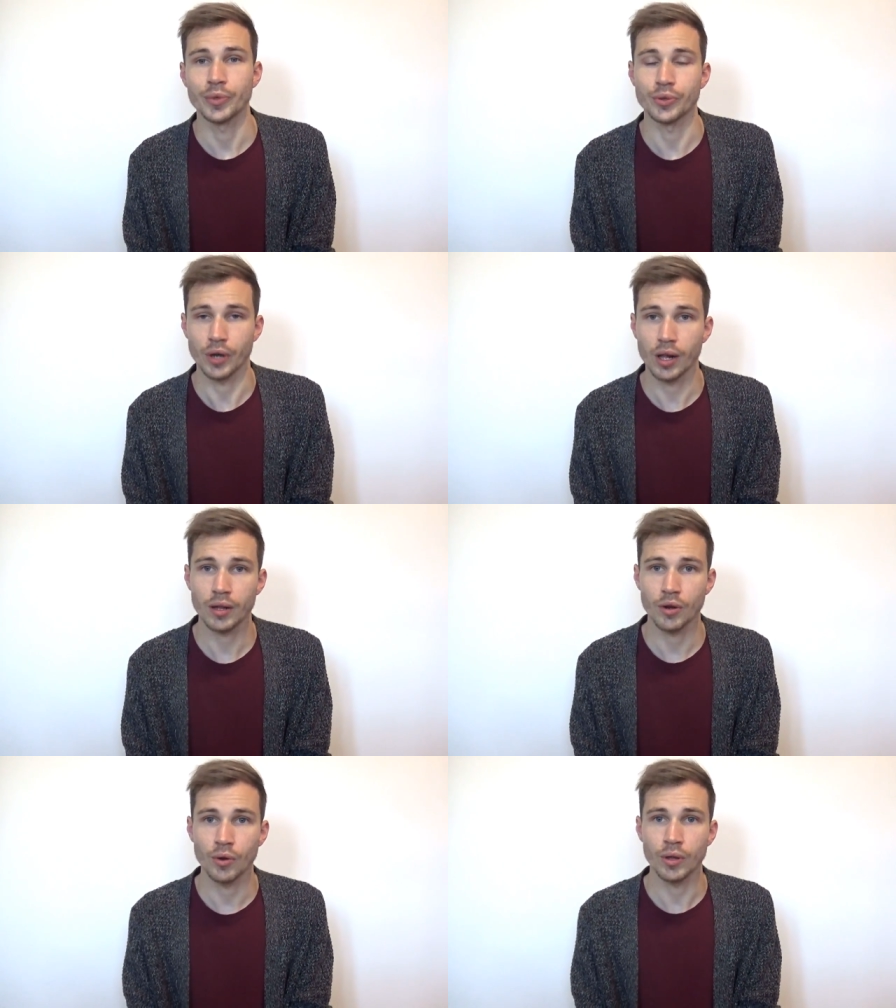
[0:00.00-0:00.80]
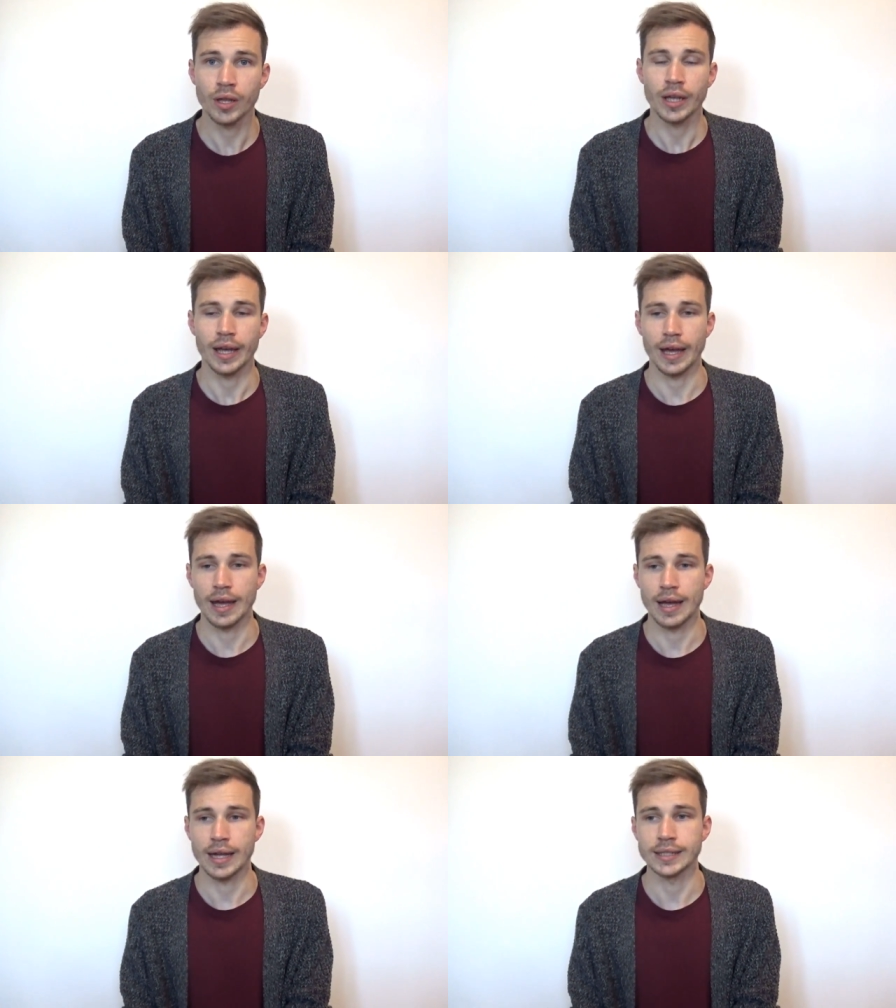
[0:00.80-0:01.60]
pure alcohol,
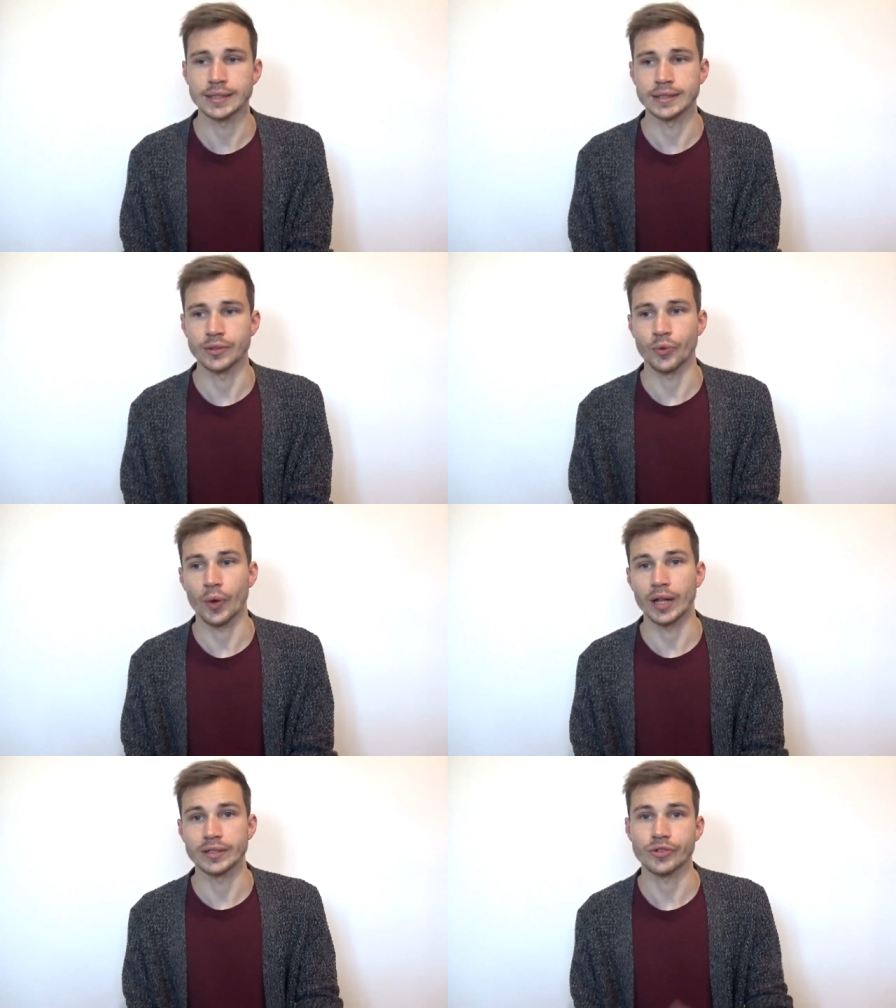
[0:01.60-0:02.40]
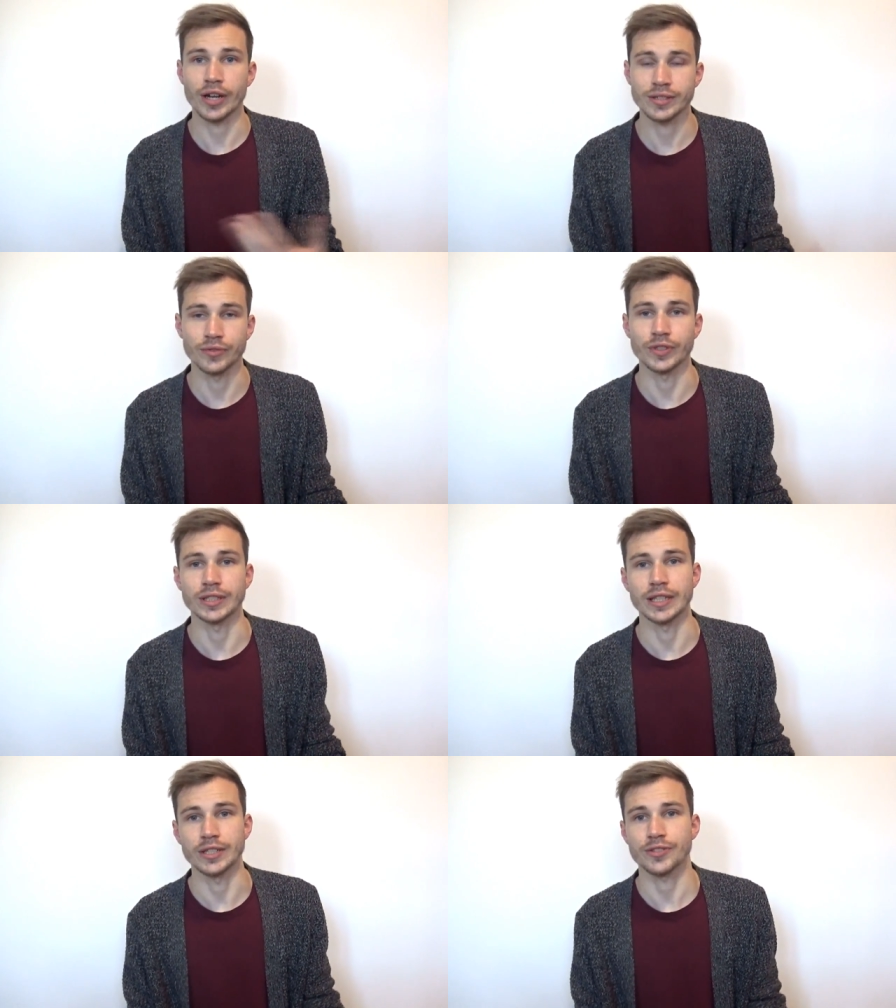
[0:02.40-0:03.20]
and well the rest of
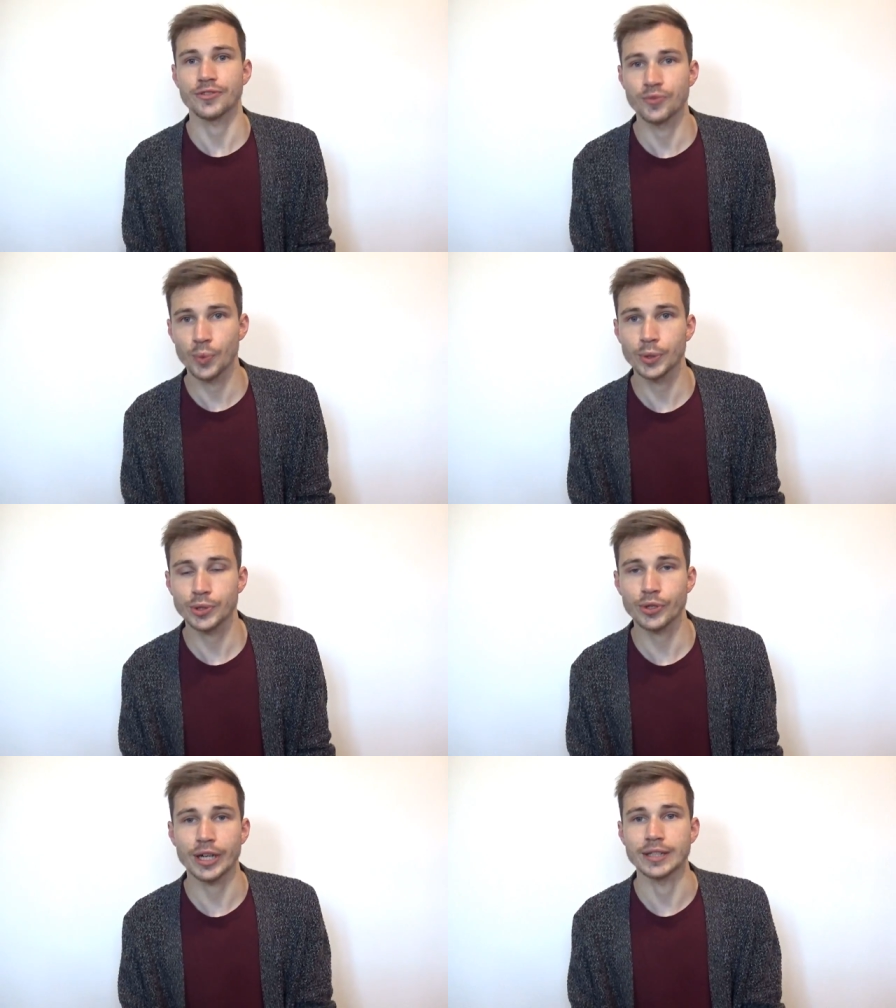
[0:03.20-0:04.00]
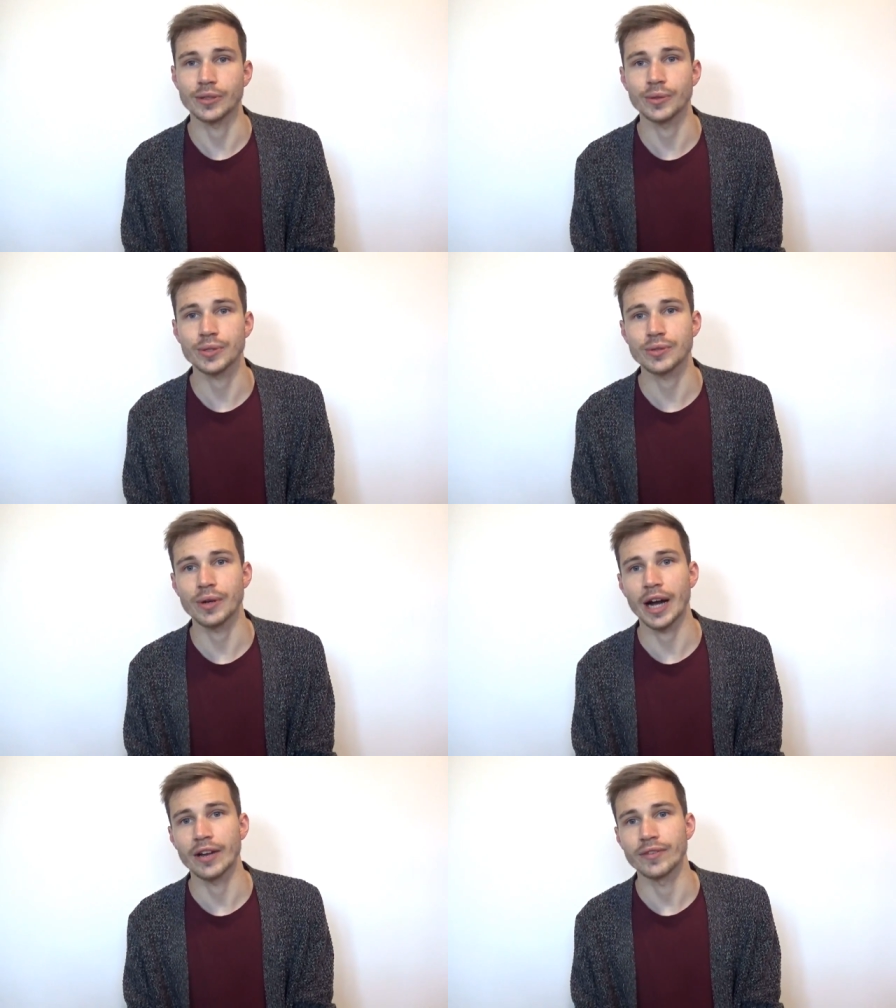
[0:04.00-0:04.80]
it is water, and
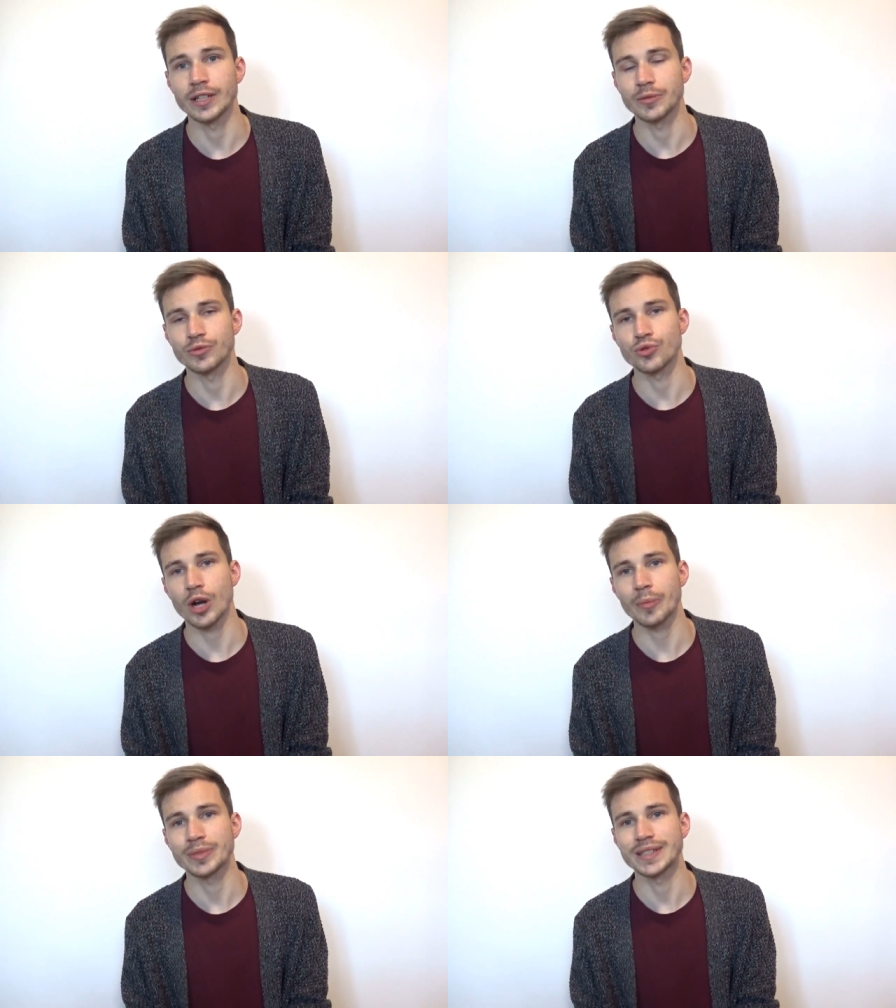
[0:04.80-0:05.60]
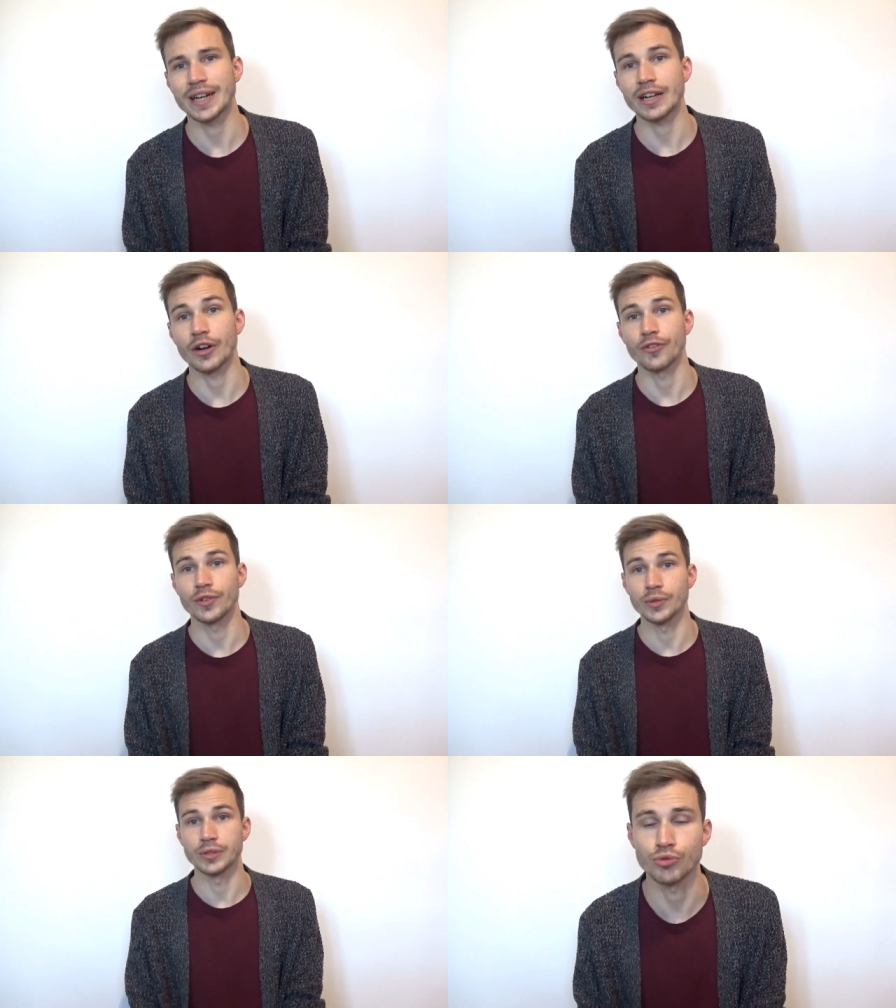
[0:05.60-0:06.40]
also I will drop there a
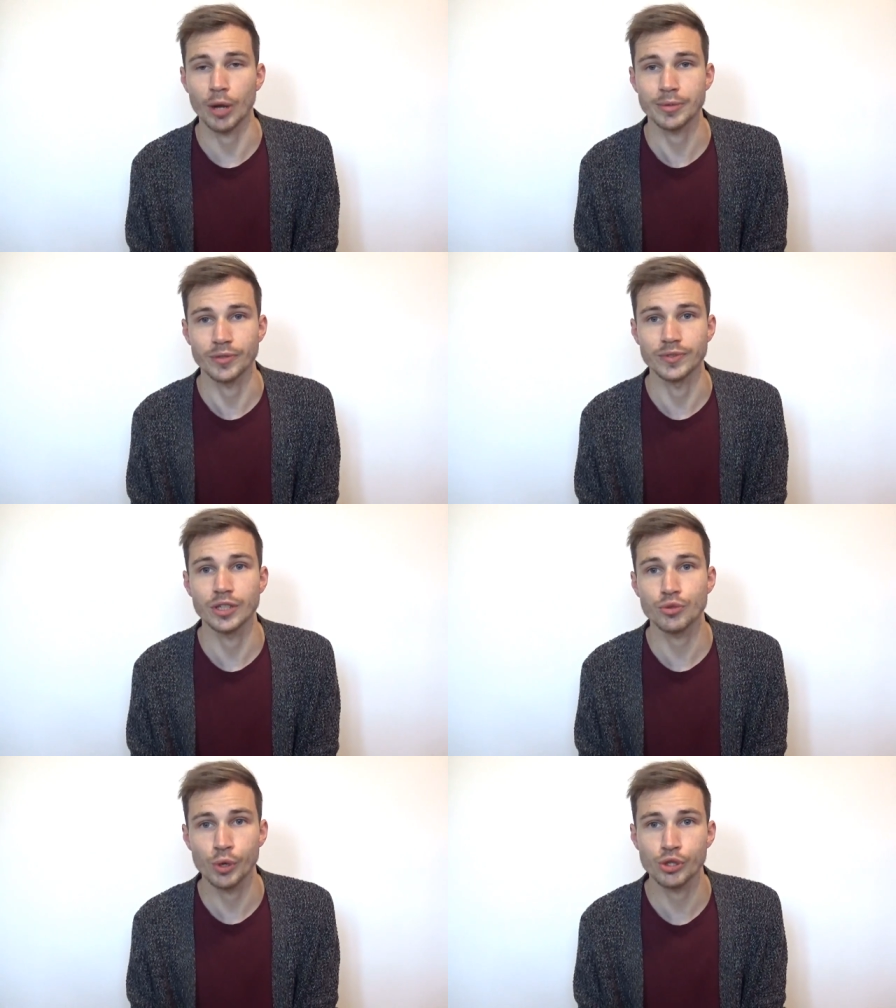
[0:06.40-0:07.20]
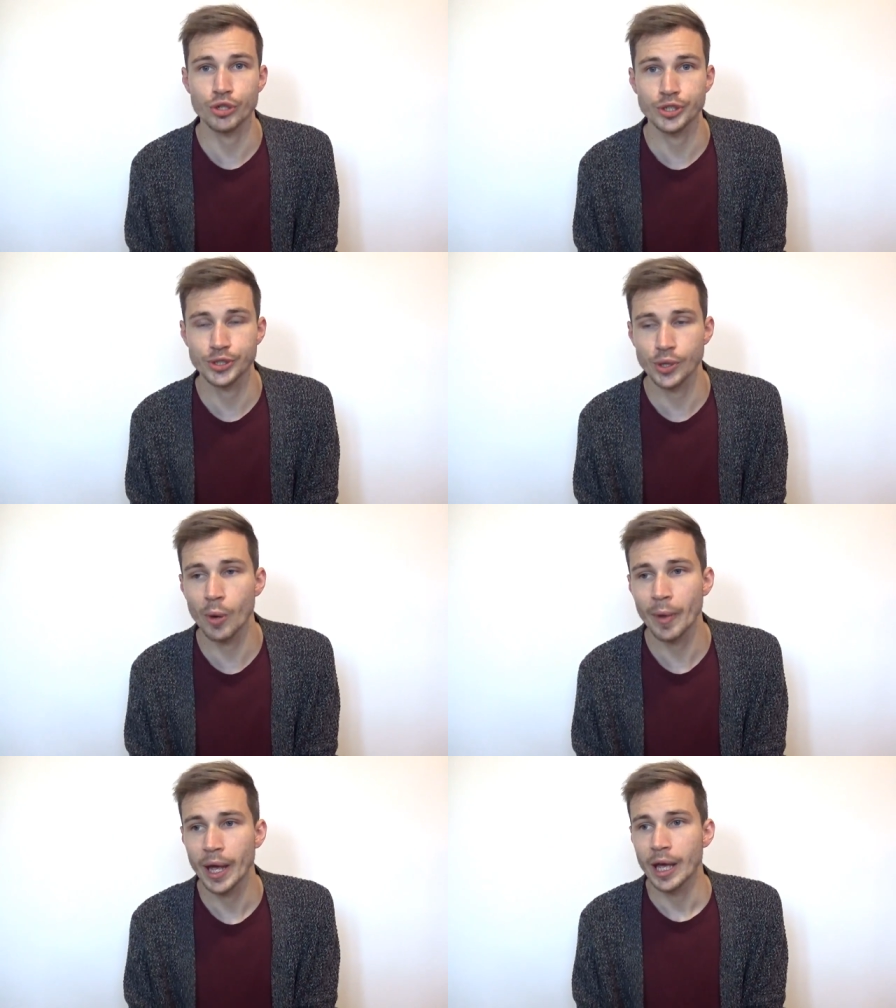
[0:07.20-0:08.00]
few drops of dishwasher
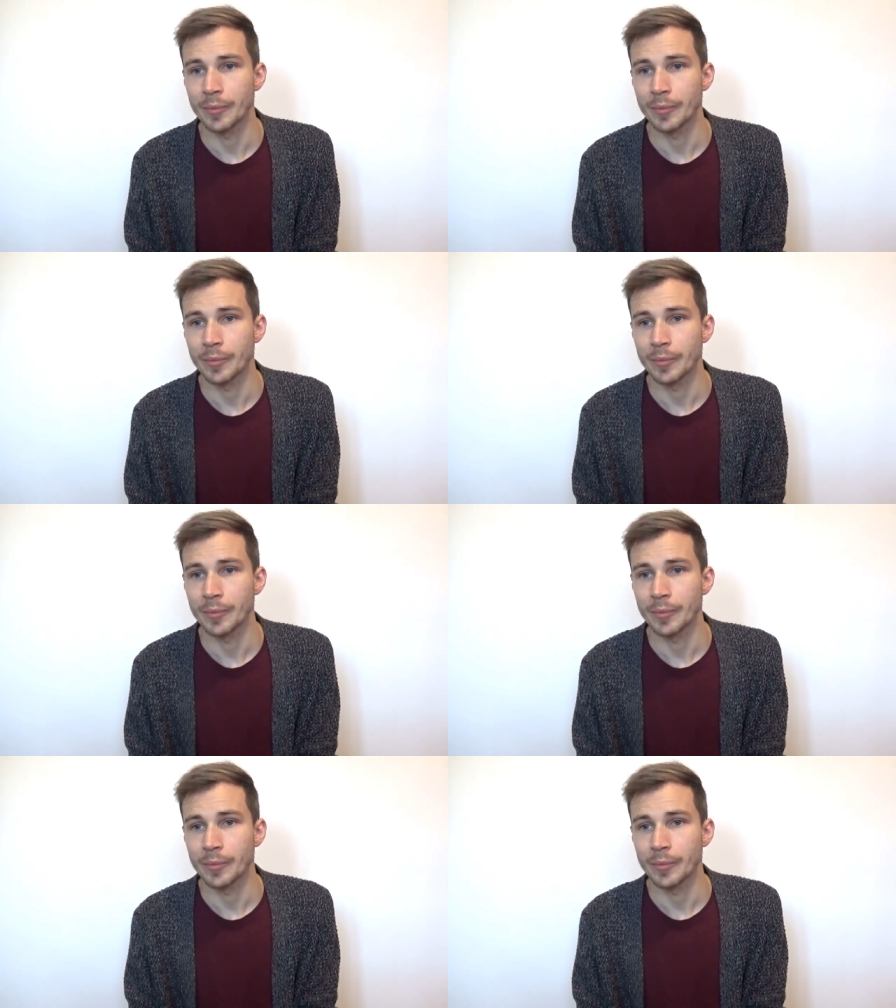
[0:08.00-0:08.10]
soap